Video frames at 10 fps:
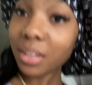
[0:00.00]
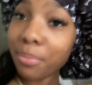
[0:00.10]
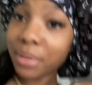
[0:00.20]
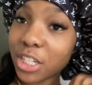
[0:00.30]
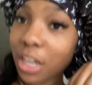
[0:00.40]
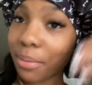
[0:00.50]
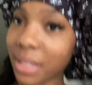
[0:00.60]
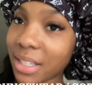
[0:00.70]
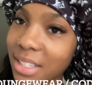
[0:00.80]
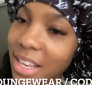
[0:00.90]

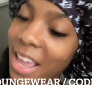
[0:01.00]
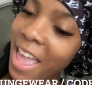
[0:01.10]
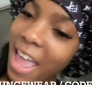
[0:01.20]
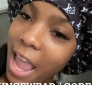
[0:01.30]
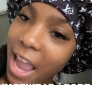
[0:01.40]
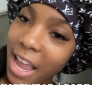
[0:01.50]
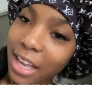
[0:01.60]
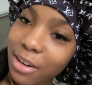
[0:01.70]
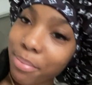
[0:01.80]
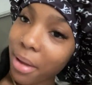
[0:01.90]
pajamas
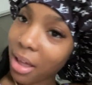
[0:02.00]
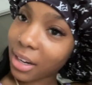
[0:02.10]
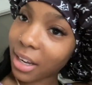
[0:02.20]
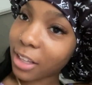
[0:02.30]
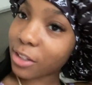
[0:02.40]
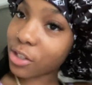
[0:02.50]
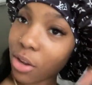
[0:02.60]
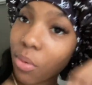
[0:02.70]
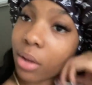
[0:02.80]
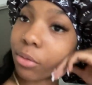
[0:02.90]
and bonnet
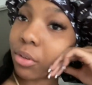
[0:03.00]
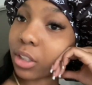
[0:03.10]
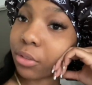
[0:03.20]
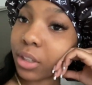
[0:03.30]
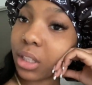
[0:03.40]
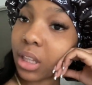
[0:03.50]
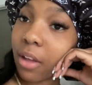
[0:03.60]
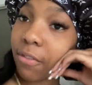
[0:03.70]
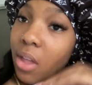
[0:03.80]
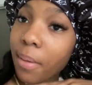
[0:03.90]
so i really really
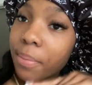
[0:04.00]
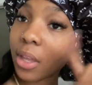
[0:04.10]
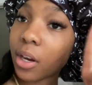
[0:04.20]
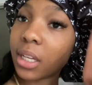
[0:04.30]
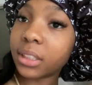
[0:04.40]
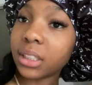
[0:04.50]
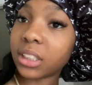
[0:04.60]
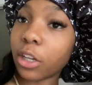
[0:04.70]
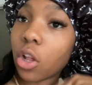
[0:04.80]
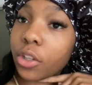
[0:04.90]
love them there is a
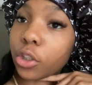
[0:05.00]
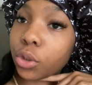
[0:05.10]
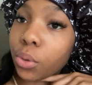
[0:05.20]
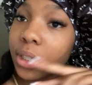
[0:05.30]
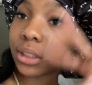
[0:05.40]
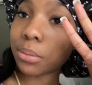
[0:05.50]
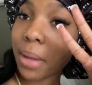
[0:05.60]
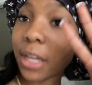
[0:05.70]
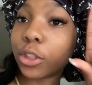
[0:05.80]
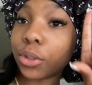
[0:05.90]
sale on the shorts
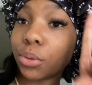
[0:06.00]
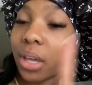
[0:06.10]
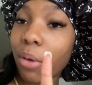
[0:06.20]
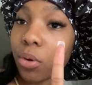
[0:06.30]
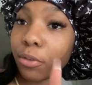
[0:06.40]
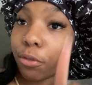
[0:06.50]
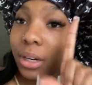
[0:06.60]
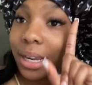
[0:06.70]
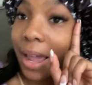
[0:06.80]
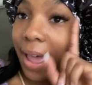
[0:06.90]
buy two get one
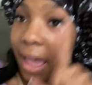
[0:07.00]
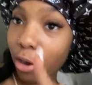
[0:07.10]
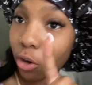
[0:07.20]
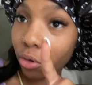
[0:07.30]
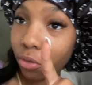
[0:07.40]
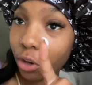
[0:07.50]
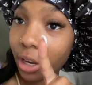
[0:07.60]
free head on over